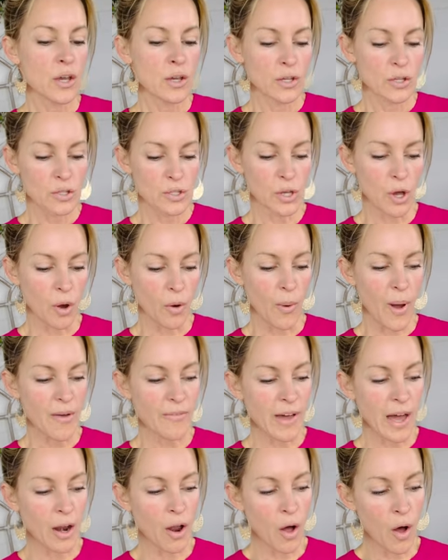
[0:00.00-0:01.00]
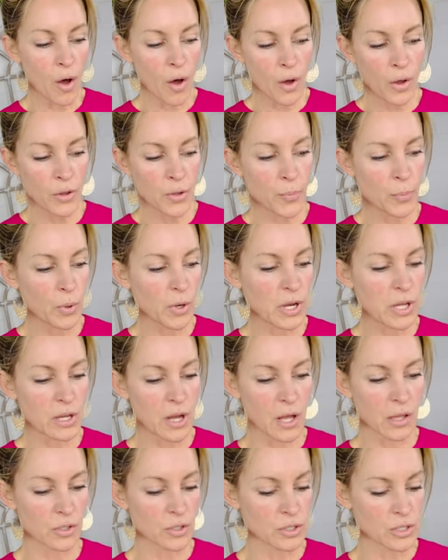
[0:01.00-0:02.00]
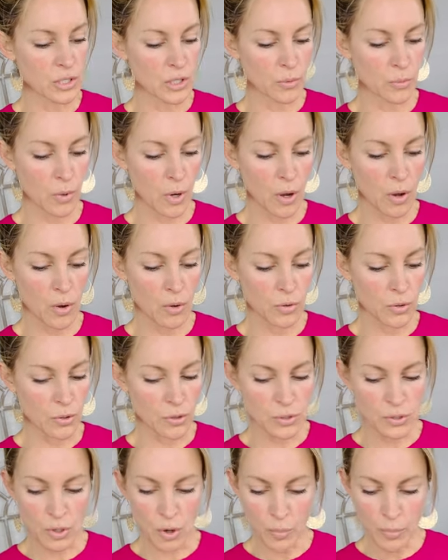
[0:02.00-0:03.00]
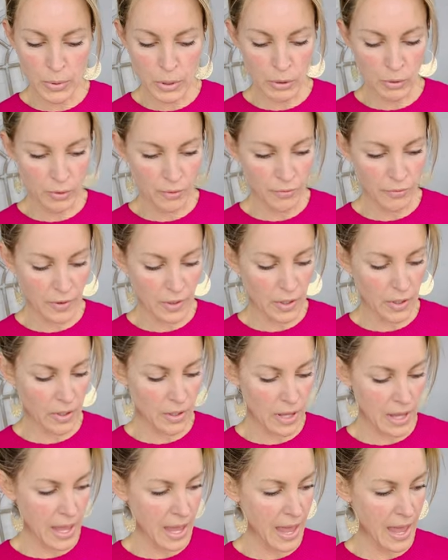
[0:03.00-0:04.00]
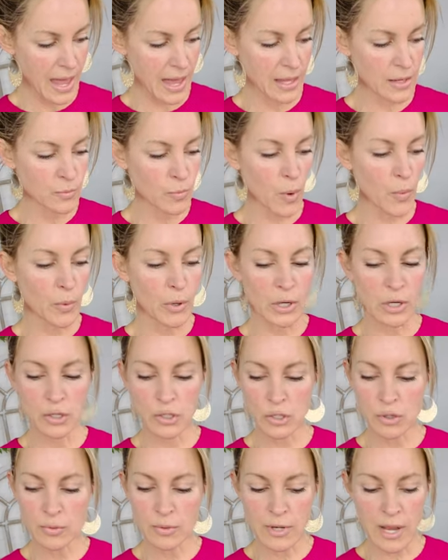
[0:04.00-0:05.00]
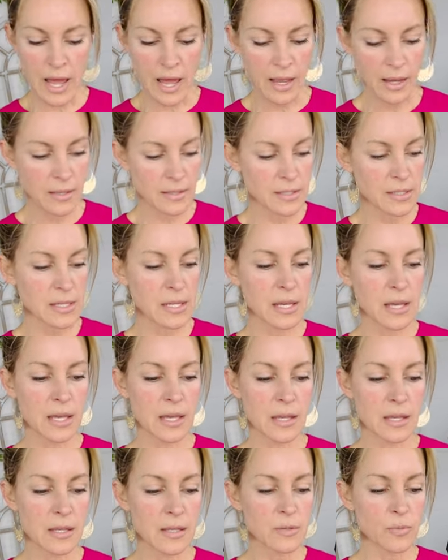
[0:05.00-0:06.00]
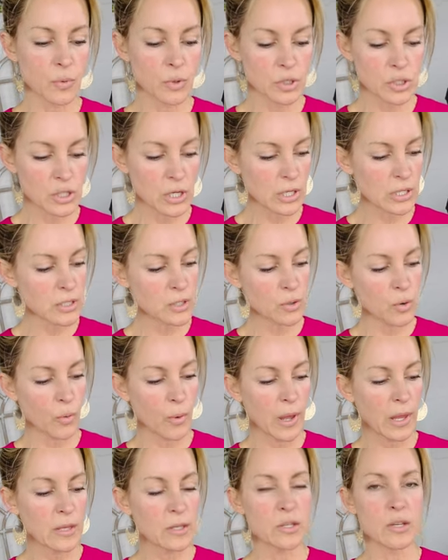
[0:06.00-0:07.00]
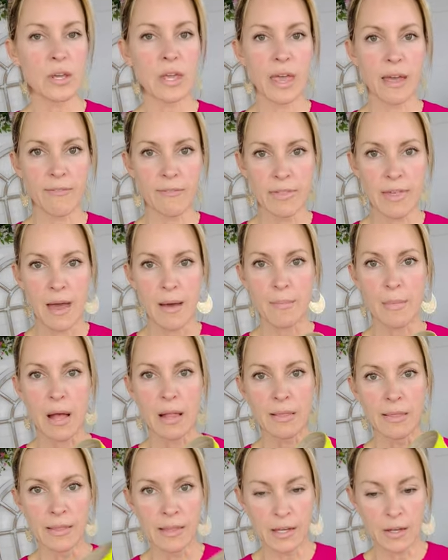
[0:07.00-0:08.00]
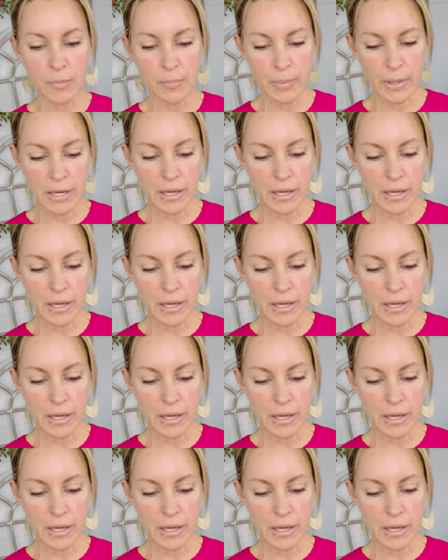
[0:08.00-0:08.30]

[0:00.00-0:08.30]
so I've got all the pretty colors in a row. They're so beautiful. And what we're going to do next is we're just going to give them a little bit